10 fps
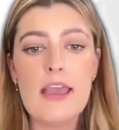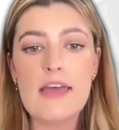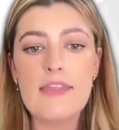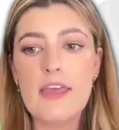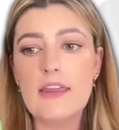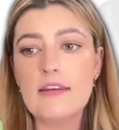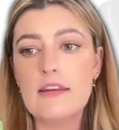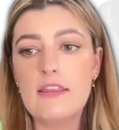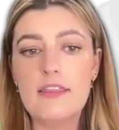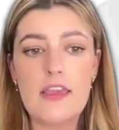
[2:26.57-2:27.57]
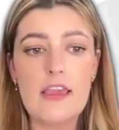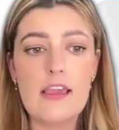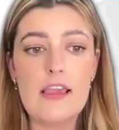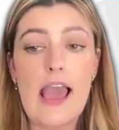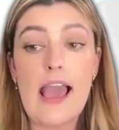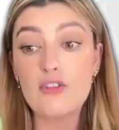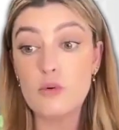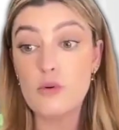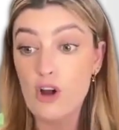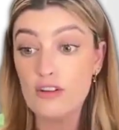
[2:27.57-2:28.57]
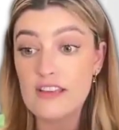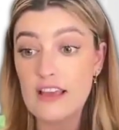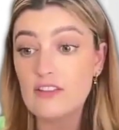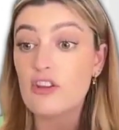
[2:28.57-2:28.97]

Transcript: And then the actual content,